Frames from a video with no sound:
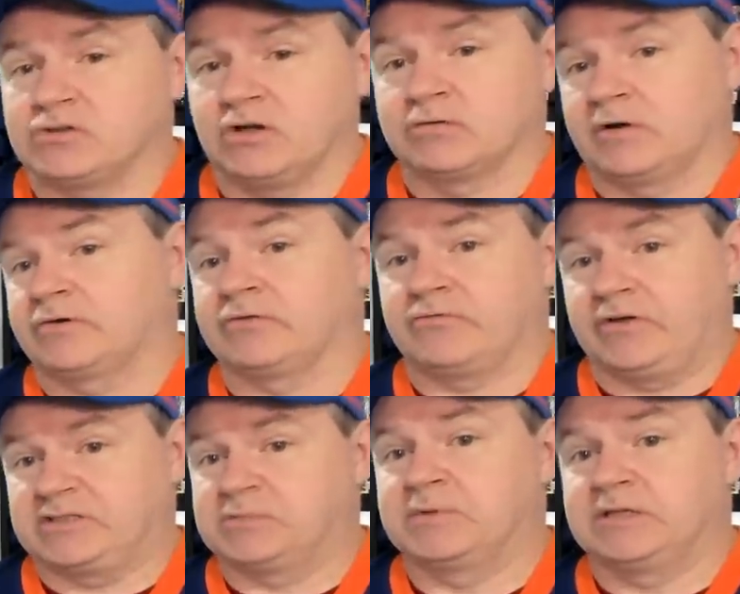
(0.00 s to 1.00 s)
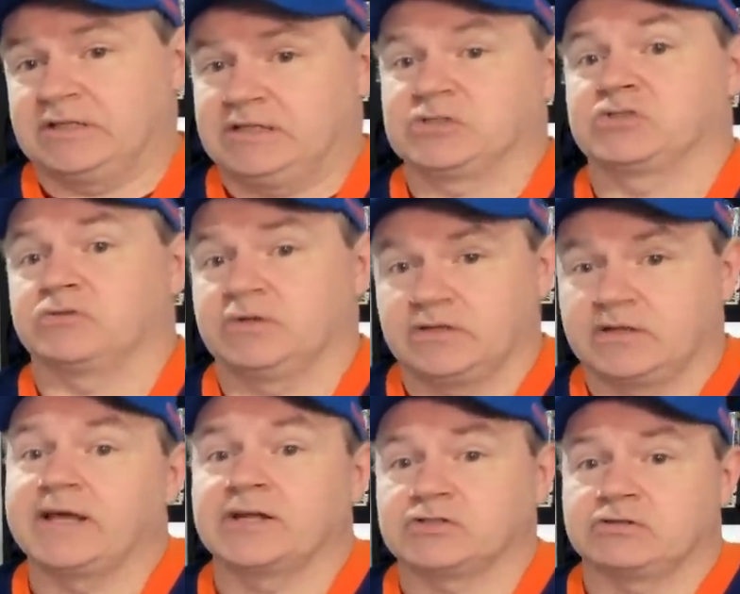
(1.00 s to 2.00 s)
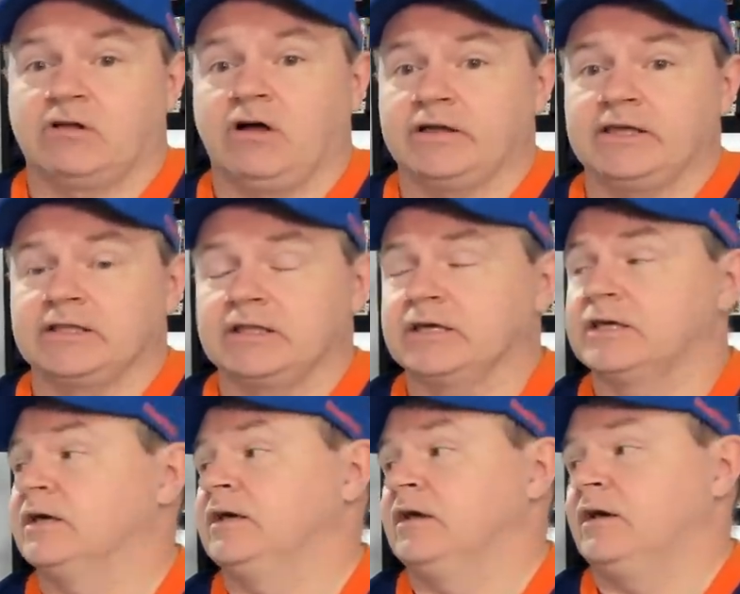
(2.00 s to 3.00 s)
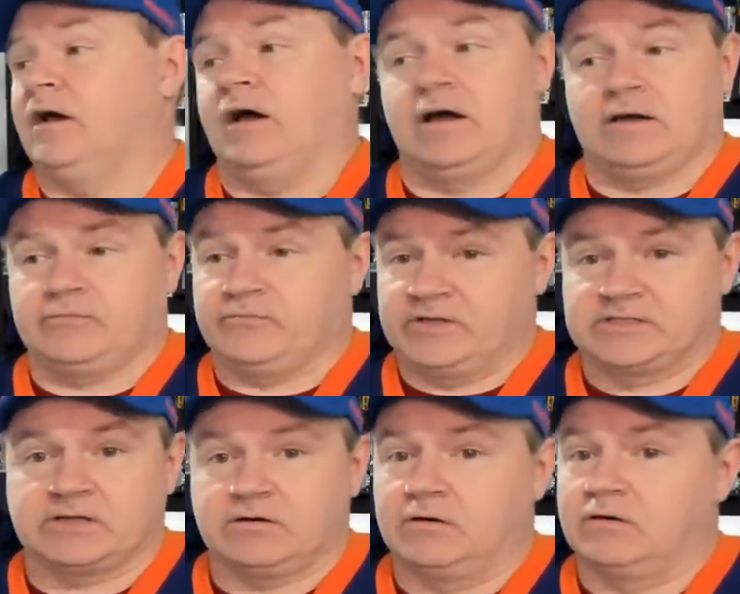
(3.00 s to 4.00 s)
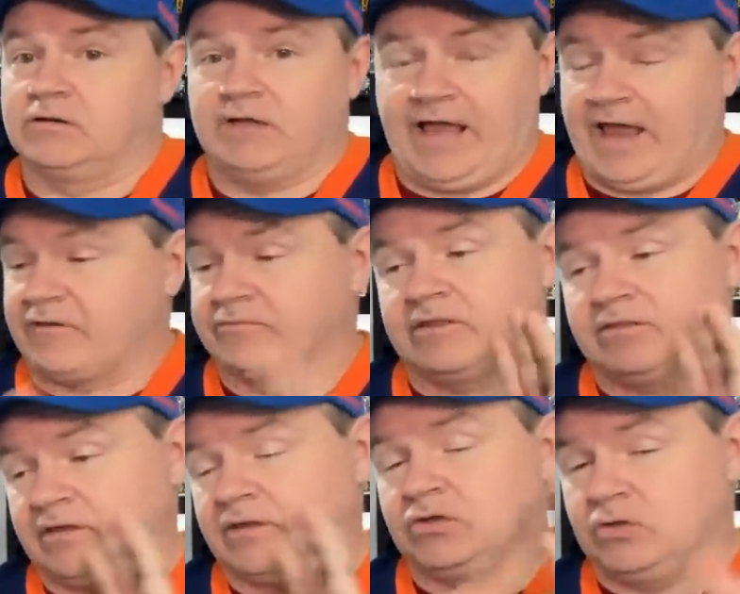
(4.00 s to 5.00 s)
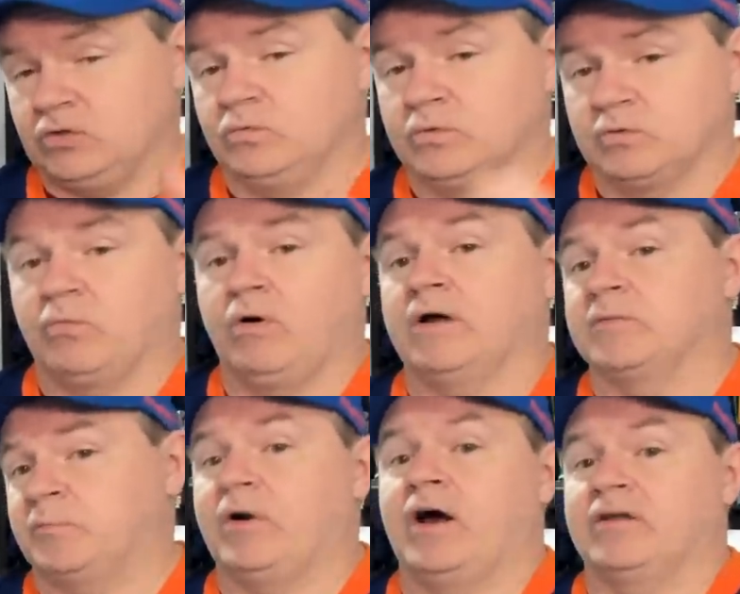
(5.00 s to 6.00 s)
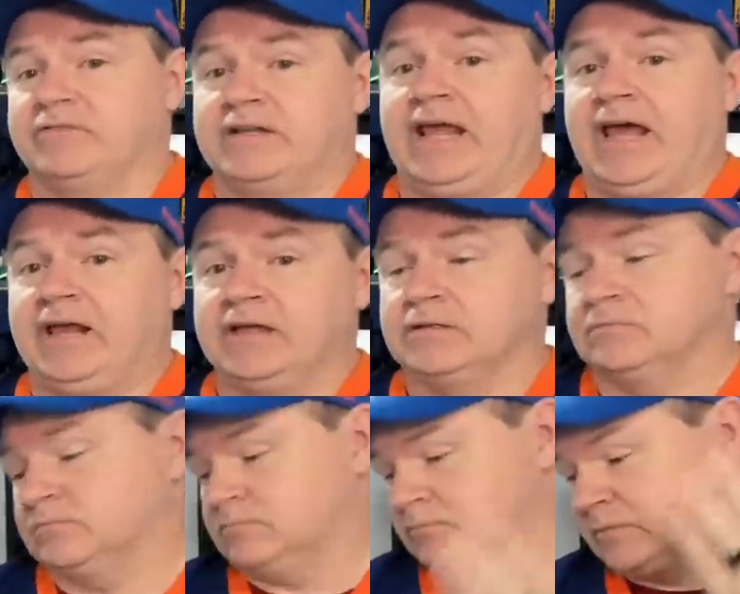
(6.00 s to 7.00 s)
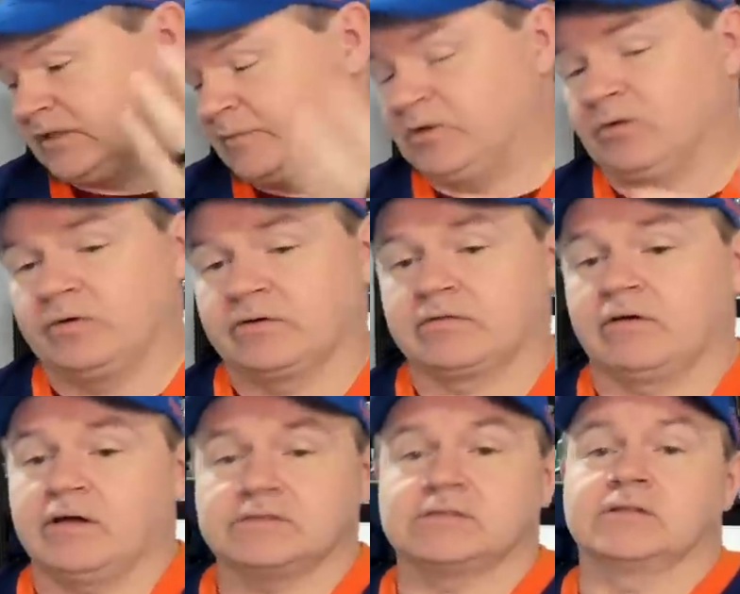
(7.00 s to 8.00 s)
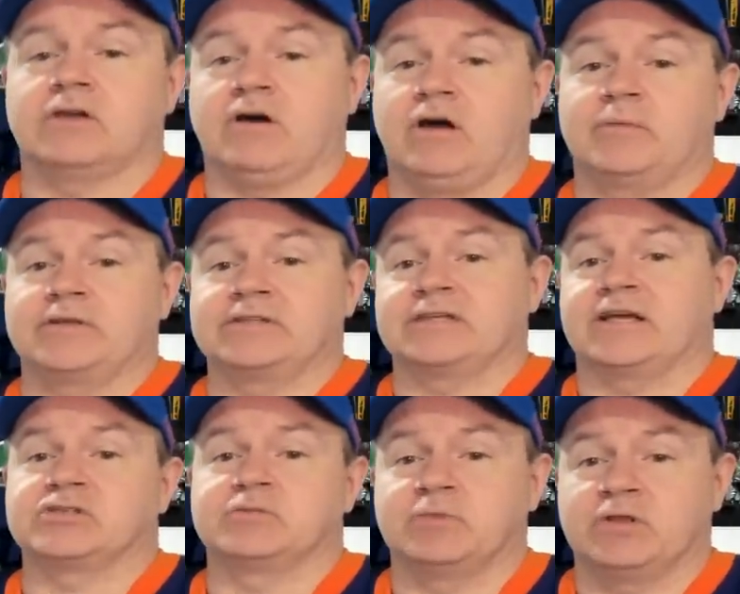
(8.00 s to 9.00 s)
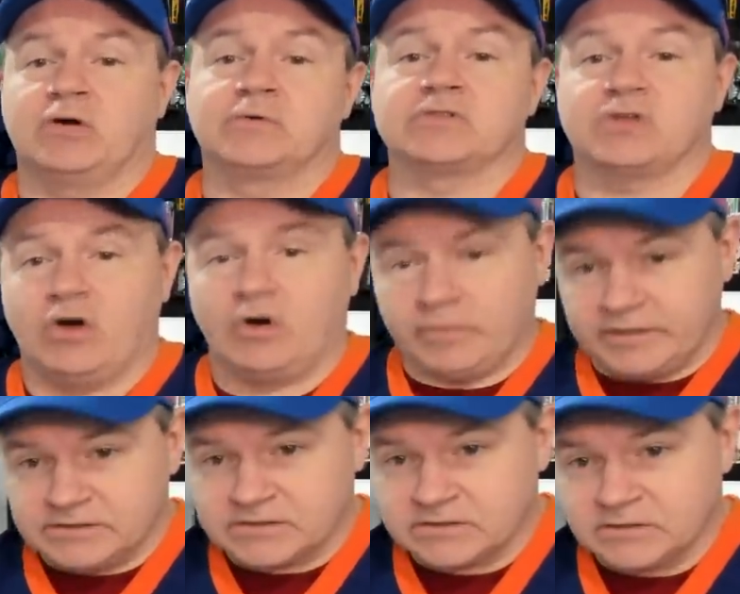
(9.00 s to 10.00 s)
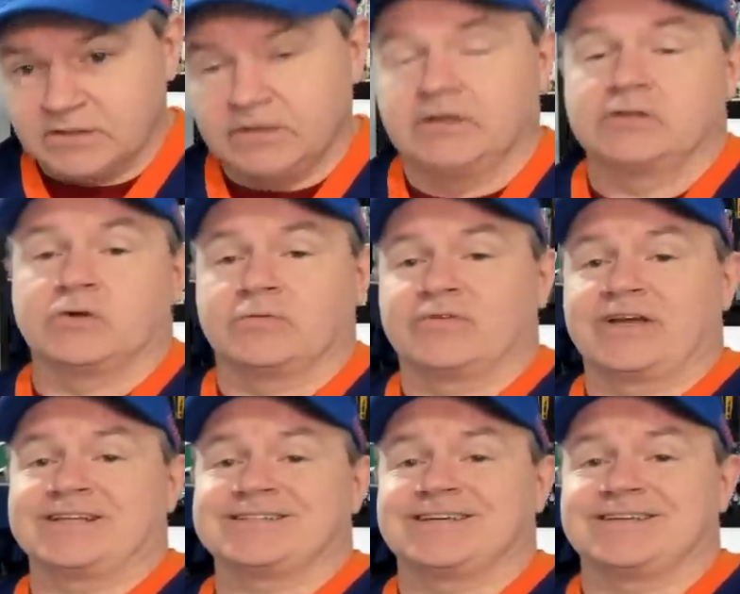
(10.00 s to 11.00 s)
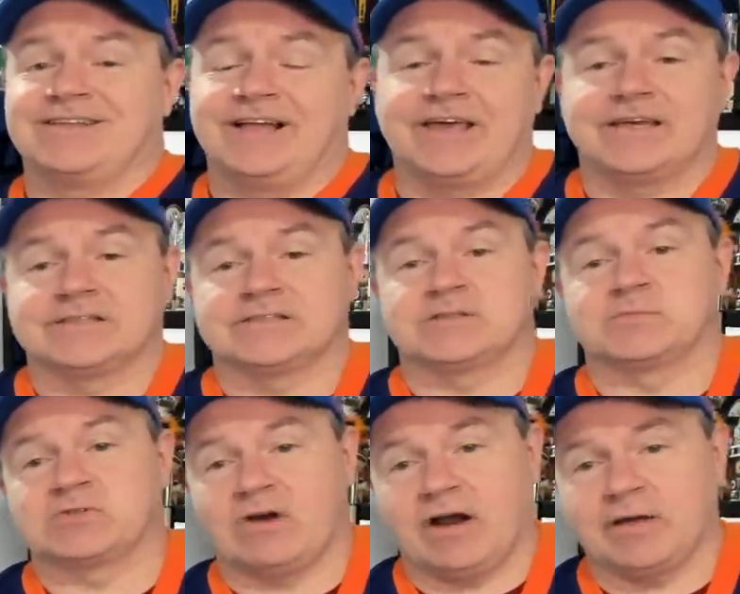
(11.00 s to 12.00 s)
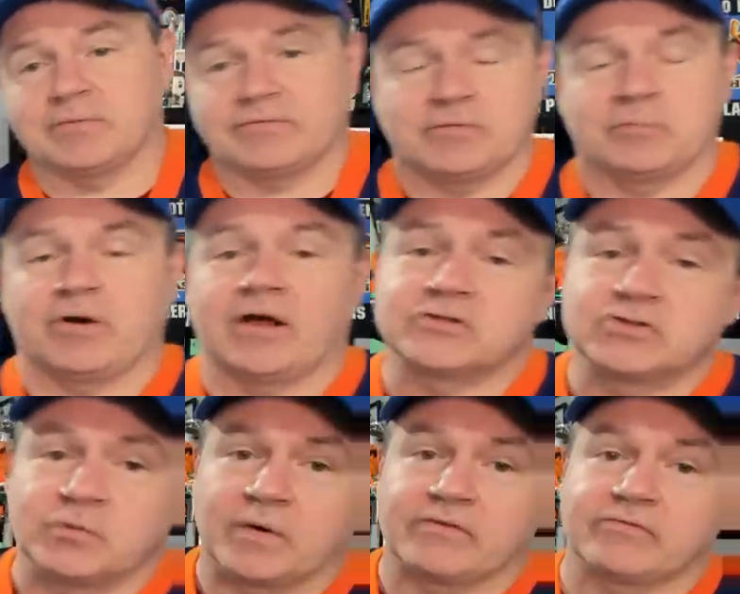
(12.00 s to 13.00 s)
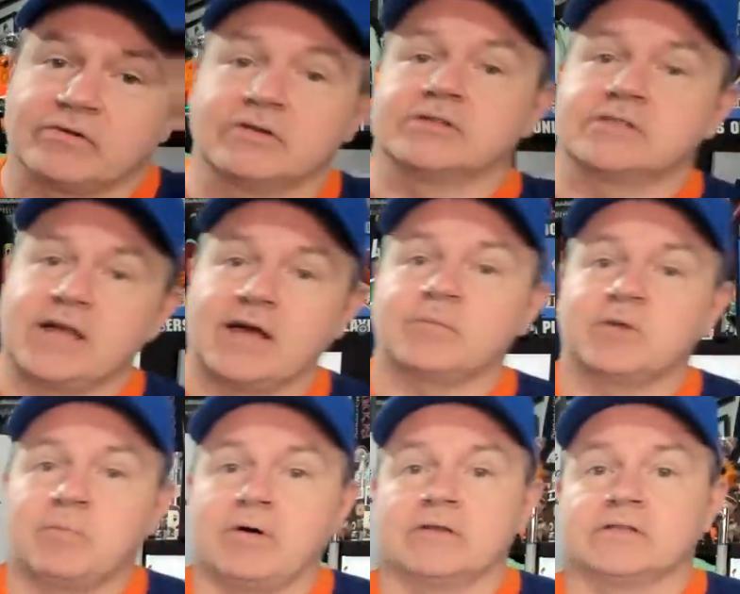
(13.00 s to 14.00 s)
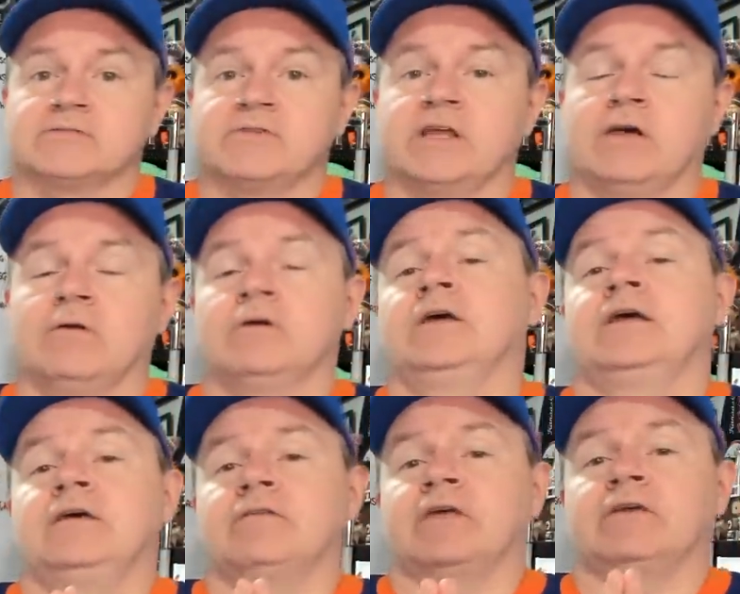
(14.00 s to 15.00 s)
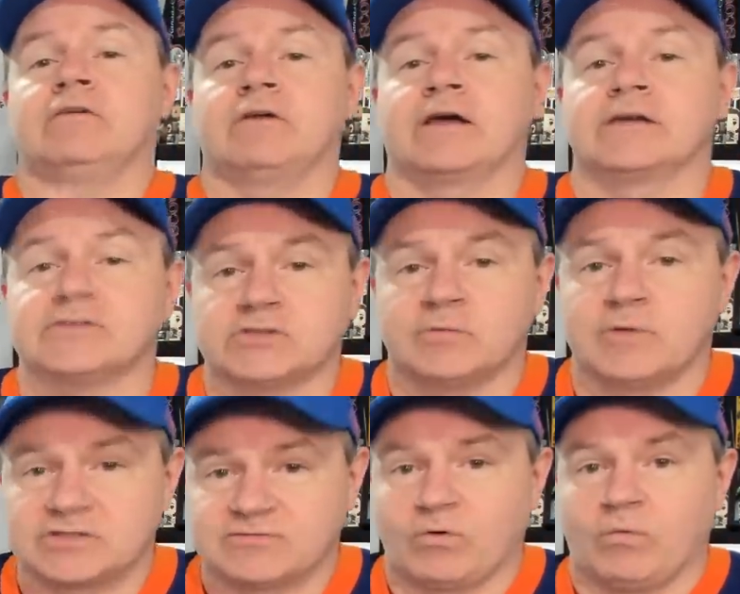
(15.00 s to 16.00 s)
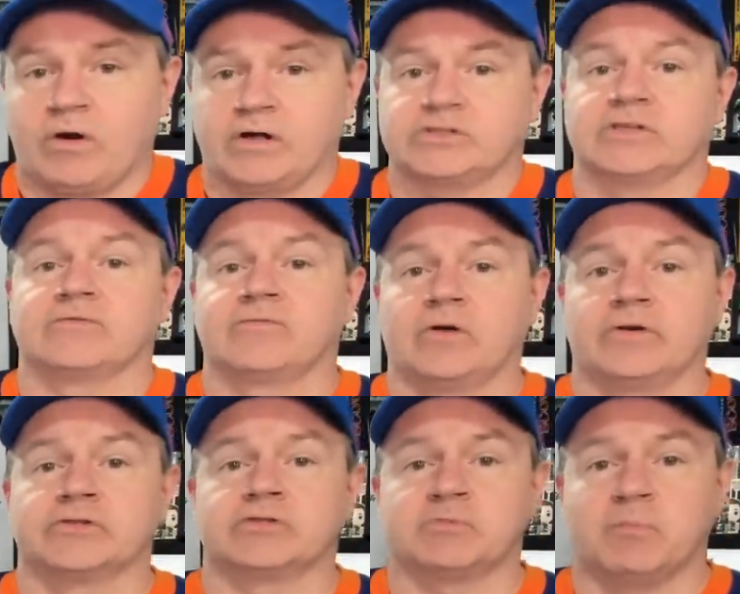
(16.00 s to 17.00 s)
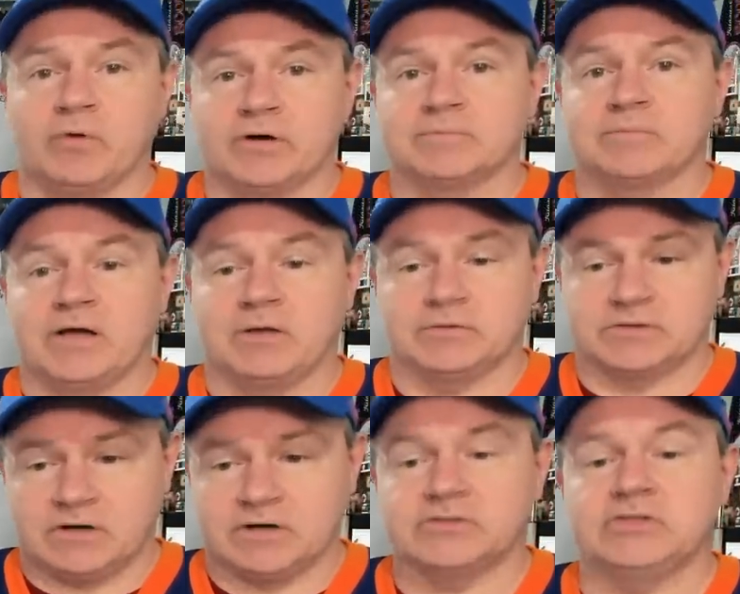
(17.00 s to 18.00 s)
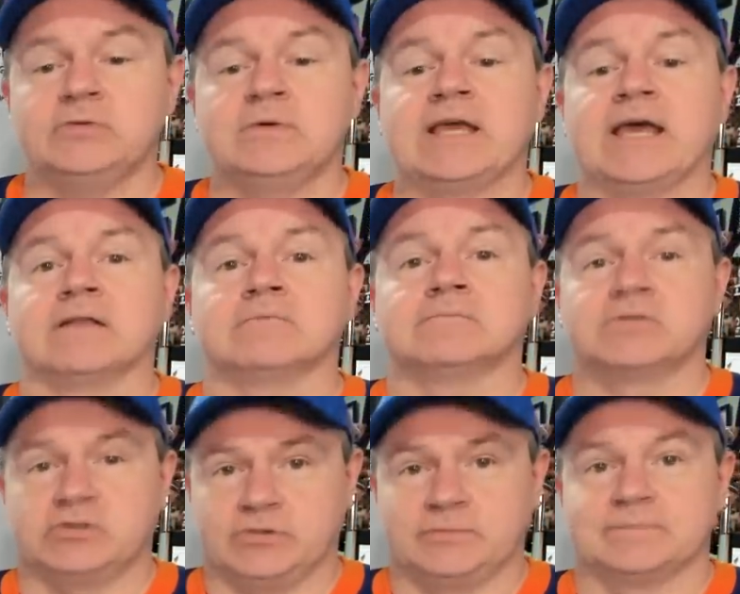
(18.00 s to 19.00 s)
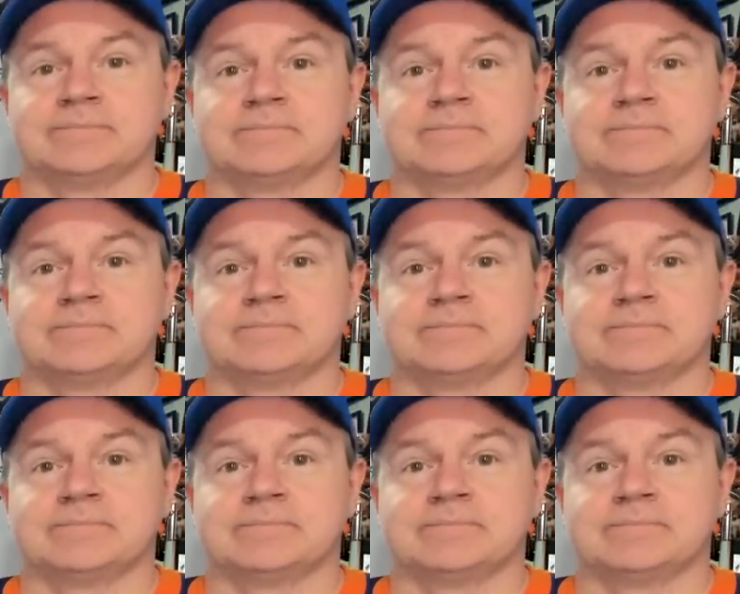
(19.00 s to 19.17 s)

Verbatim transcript: all around defensemen in the history of the National Hockey League. Uh, physical, everything you would want, Potvin had it. But let me know your thoughts in the comment section below as always. Don't forget to hit like and subscribe if you're browsing your way through, you just happened upon this video. Thank you guys so much for watching, for all your support. I will talk to you again soon.